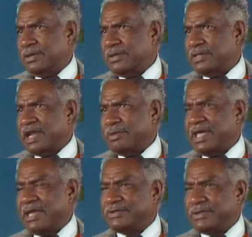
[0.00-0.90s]
that I
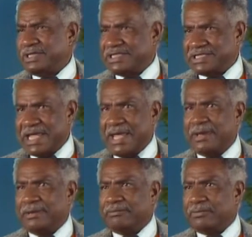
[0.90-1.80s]
began to
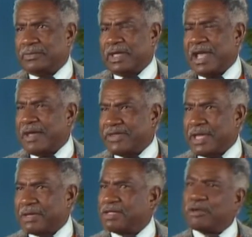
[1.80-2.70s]
understand how
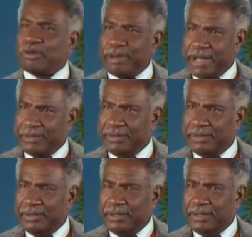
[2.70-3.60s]
that could come about.
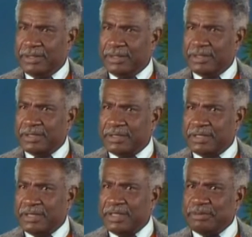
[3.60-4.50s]

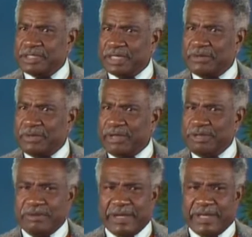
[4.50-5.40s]
L let me tell you what I
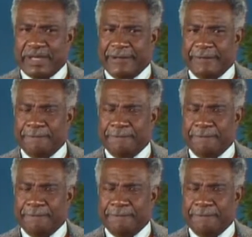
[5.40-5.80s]
mean by that.